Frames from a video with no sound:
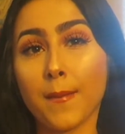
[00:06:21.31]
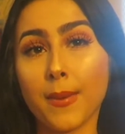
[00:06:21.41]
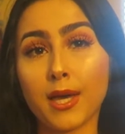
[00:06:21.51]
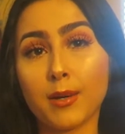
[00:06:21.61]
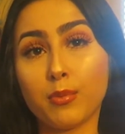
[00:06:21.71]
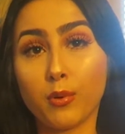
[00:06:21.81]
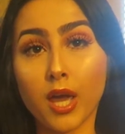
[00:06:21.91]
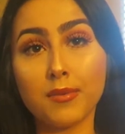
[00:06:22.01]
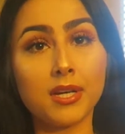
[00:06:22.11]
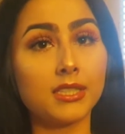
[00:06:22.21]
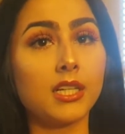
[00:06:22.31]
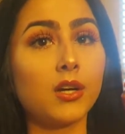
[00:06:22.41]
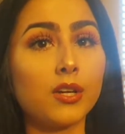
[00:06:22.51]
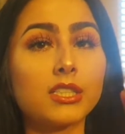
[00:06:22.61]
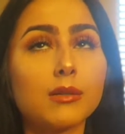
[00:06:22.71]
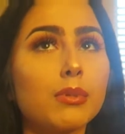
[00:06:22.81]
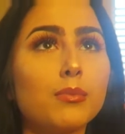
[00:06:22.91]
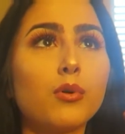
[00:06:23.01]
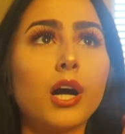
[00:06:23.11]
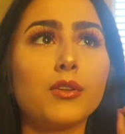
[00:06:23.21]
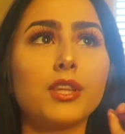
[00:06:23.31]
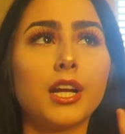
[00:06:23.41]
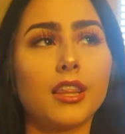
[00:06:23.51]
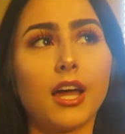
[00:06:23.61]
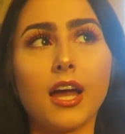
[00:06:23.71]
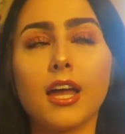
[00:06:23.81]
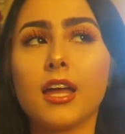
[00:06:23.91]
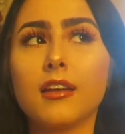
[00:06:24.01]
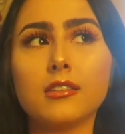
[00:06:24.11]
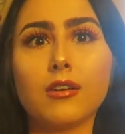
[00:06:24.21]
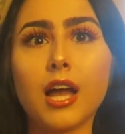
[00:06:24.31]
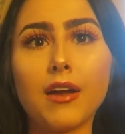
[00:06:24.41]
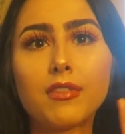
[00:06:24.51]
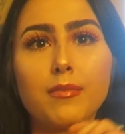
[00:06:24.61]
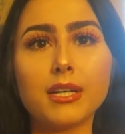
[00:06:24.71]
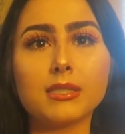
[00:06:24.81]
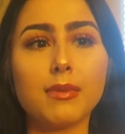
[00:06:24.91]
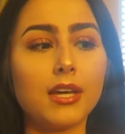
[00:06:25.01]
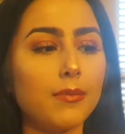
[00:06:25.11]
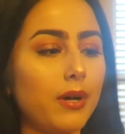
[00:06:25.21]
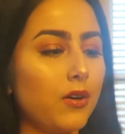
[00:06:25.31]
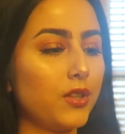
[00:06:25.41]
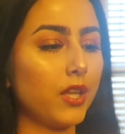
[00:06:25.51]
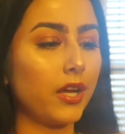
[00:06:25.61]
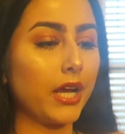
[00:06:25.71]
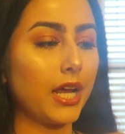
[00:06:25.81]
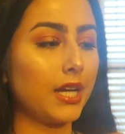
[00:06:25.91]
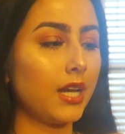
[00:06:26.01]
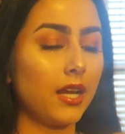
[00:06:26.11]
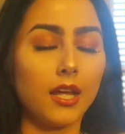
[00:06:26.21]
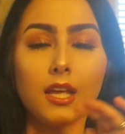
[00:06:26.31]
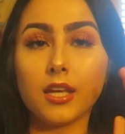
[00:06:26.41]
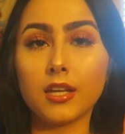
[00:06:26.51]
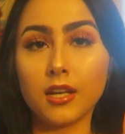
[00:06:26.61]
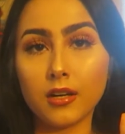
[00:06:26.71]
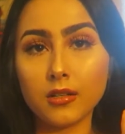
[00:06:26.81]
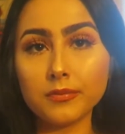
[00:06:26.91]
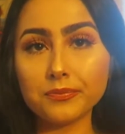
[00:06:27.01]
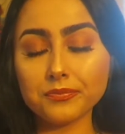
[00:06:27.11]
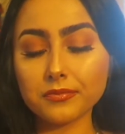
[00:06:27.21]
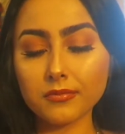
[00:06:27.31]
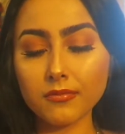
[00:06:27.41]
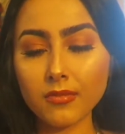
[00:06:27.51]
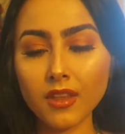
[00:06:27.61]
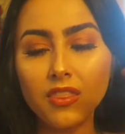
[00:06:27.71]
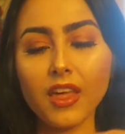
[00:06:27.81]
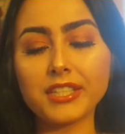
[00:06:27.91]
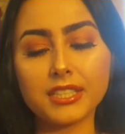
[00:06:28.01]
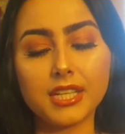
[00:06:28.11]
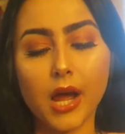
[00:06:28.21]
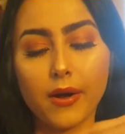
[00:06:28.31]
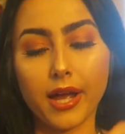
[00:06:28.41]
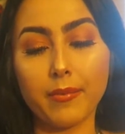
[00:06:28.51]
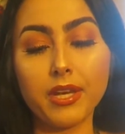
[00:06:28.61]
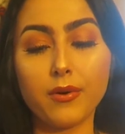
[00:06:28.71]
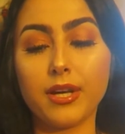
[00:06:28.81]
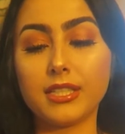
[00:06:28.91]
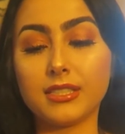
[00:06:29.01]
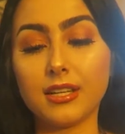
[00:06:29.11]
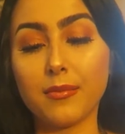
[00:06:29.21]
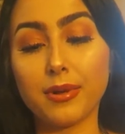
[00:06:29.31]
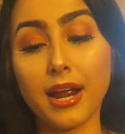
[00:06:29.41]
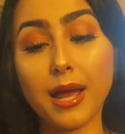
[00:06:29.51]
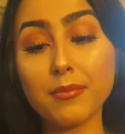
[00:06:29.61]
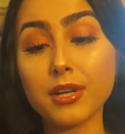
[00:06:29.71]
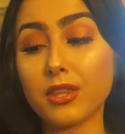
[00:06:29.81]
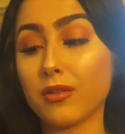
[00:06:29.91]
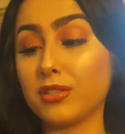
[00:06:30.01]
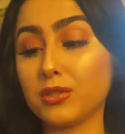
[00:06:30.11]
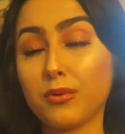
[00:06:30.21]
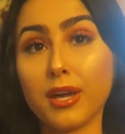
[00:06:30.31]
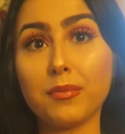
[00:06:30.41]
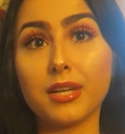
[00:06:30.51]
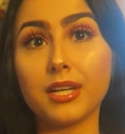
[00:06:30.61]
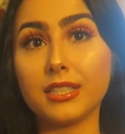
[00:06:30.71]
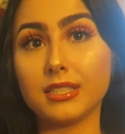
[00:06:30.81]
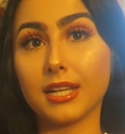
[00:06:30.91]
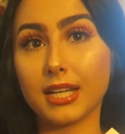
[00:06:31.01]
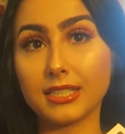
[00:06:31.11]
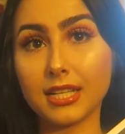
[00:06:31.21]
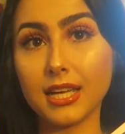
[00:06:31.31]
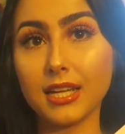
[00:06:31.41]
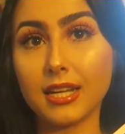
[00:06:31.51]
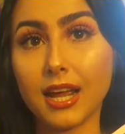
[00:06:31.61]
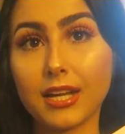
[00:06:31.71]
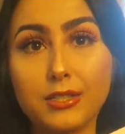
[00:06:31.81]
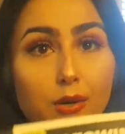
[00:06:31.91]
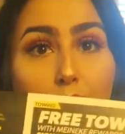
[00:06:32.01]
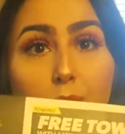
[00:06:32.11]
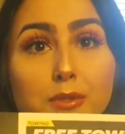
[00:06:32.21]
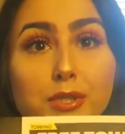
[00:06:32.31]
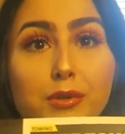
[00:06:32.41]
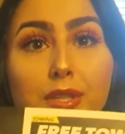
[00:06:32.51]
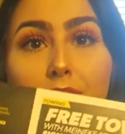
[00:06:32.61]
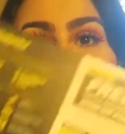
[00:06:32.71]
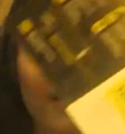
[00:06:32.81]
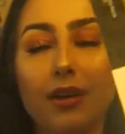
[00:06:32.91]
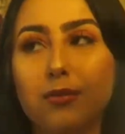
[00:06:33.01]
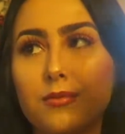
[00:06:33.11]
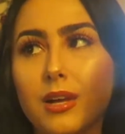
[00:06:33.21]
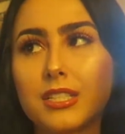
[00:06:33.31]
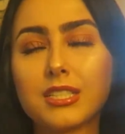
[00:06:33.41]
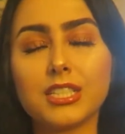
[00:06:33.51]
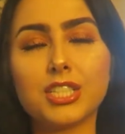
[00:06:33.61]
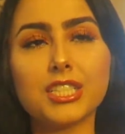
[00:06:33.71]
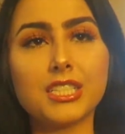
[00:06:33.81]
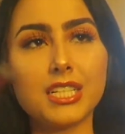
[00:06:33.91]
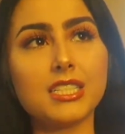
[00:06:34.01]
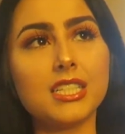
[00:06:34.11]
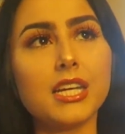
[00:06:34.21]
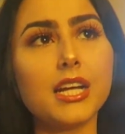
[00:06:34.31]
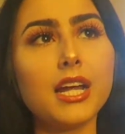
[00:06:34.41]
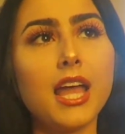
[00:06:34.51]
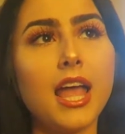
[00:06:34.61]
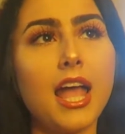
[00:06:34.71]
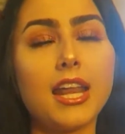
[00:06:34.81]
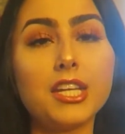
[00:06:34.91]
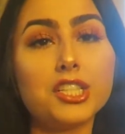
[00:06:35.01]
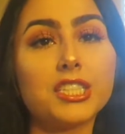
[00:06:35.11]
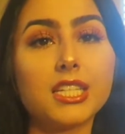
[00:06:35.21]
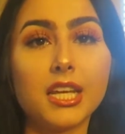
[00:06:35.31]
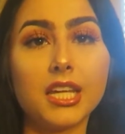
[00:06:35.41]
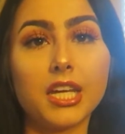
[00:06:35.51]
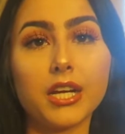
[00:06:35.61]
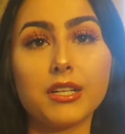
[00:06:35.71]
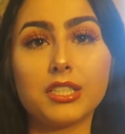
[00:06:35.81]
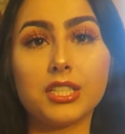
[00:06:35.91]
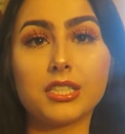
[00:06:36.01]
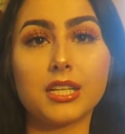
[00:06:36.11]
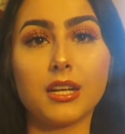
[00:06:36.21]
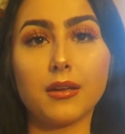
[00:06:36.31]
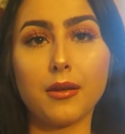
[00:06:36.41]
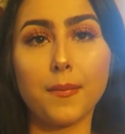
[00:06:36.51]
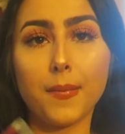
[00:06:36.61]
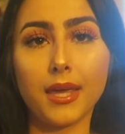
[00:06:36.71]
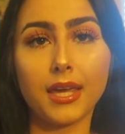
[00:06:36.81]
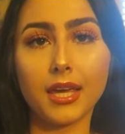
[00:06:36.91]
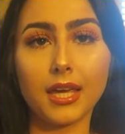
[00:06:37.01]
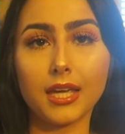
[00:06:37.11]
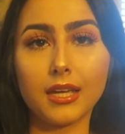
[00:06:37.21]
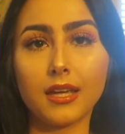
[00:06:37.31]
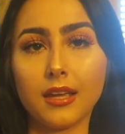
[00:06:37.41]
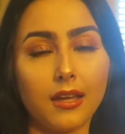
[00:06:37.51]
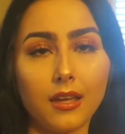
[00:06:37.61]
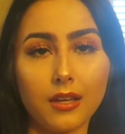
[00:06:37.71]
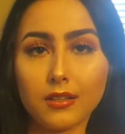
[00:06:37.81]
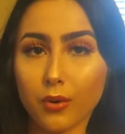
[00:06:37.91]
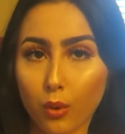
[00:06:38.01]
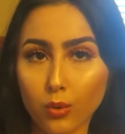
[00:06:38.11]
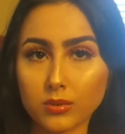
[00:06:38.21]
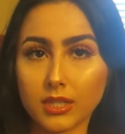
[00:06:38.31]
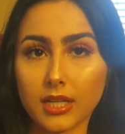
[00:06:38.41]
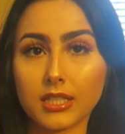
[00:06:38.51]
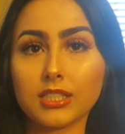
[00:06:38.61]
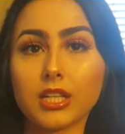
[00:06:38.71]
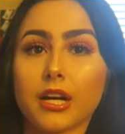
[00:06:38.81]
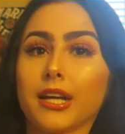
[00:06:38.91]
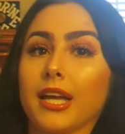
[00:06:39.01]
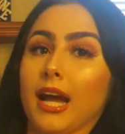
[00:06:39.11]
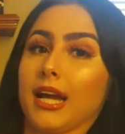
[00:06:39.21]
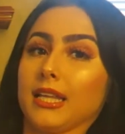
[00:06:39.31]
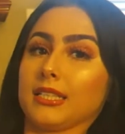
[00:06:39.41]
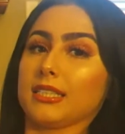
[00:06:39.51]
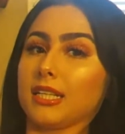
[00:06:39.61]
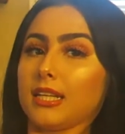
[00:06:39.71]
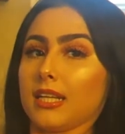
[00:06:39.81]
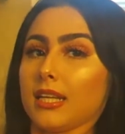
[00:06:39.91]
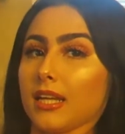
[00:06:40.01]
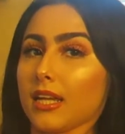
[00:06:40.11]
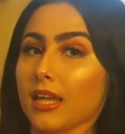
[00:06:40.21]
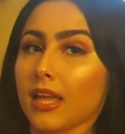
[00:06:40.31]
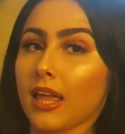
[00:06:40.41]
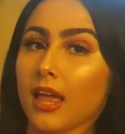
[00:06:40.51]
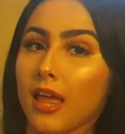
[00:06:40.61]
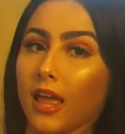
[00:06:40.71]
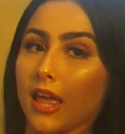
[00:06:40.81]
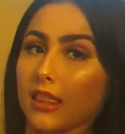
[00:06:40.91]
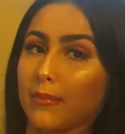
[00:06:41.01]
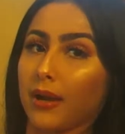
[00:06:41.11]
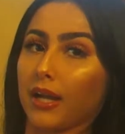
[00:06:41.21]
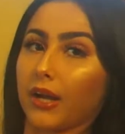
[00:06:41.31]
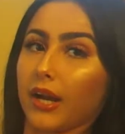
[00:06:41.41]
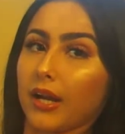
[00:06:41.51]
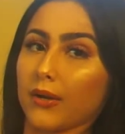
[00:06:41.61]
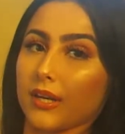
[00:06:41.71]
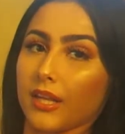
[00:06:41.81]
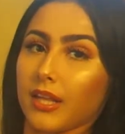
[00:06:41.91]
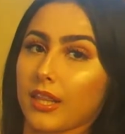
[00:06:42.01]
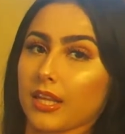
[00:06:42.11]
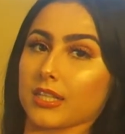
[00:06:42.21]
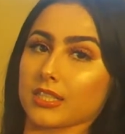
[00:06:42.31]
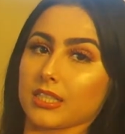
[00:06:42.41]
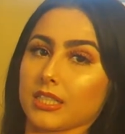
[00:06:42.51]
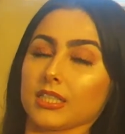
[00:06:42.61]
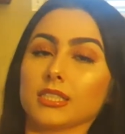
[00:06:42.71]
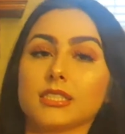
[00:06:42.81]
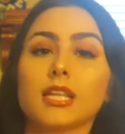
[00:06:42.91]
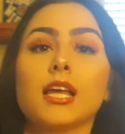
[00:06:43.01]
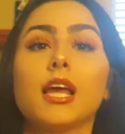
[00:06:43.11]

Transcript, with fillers: makeup away because I know there's some people out there that don't have the best makeup out there and you know that's just how I am anyways but I am gonna throw this away because like I said I don't know what to do with it I don't I just, it just sits here and it just sitting here is just gonna make it old and sorry, Isla's eating in the background. There she is.